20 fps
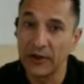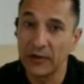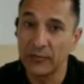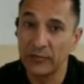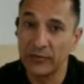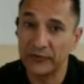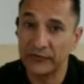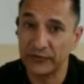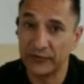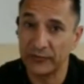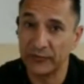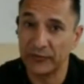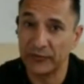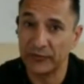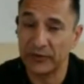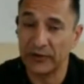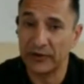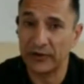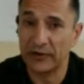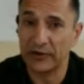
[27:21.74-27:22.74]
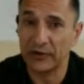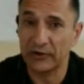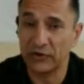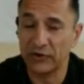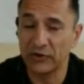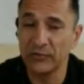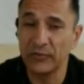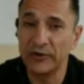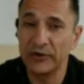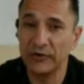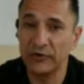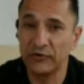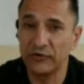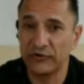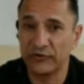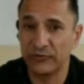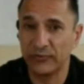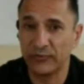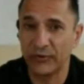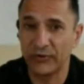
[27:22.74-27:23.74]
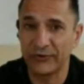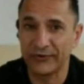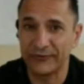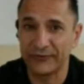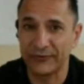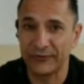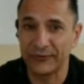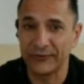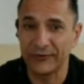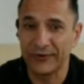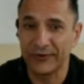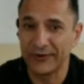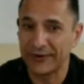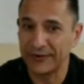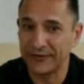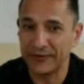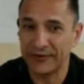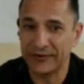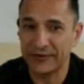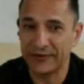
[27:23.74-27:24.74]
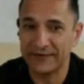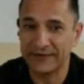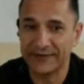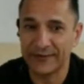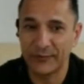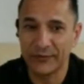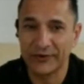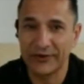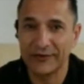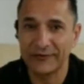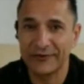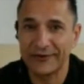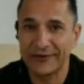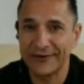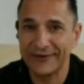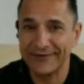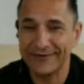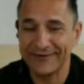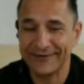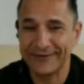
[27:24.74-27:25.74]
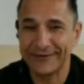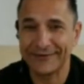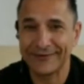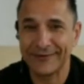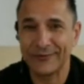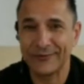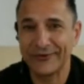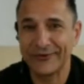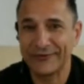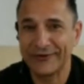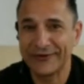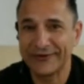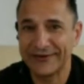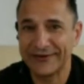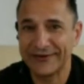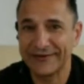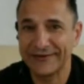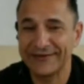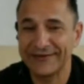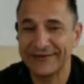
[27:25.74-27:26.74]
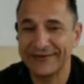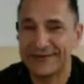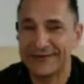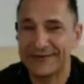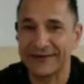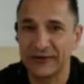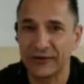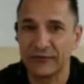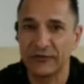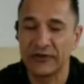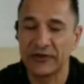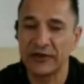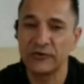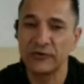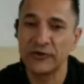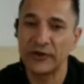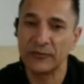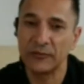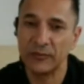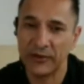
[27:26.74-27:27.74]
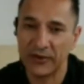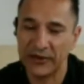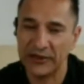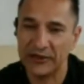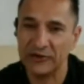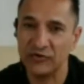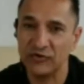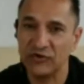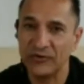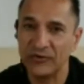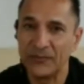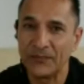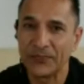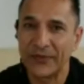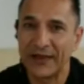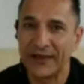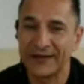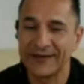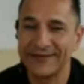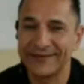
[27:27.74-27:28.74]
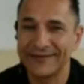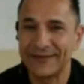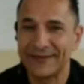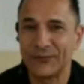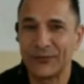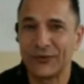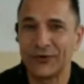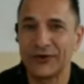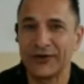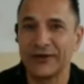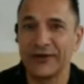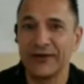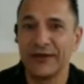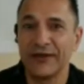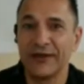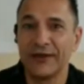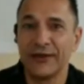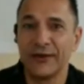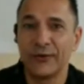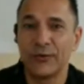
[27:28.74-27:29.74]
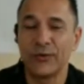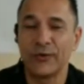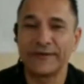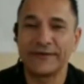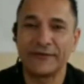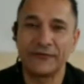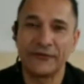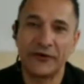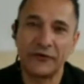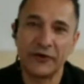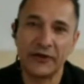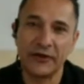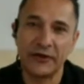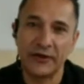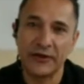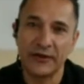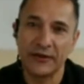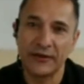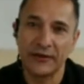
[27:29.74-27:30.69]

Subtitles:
But from a human user's point of view, I think the example David Kay said is absolutely fantastic. If you get to that page and there's somebody who has a very